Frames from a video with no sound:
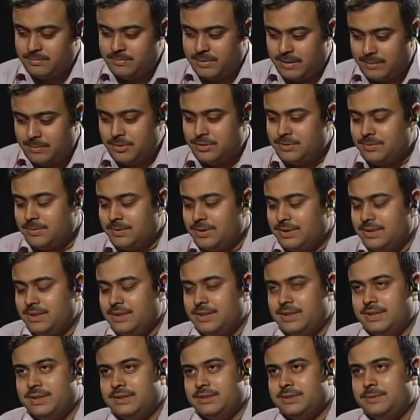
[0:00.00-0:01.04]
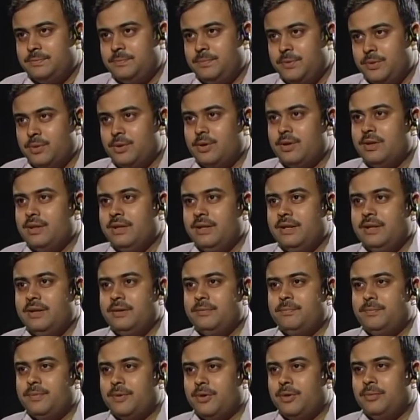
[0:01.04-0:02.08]
Babu Mansarat is
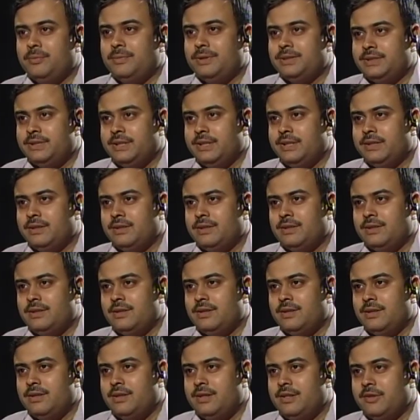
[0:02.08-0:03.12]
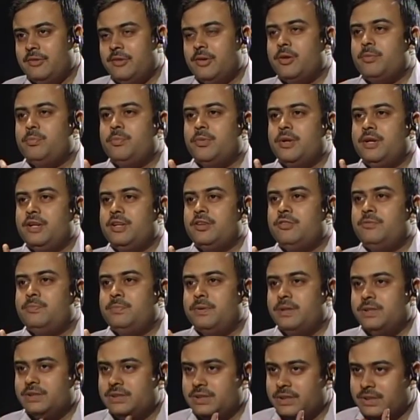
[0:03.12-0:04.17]
purely promising development of
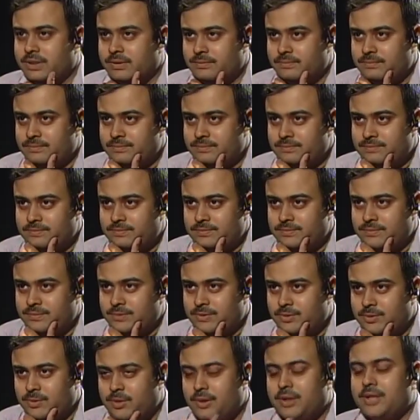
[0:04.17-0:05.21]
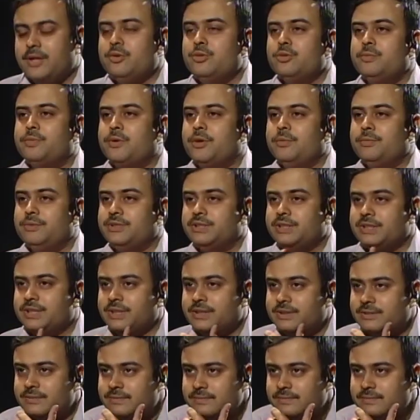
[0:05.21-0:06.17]
Panaji. What are you promising?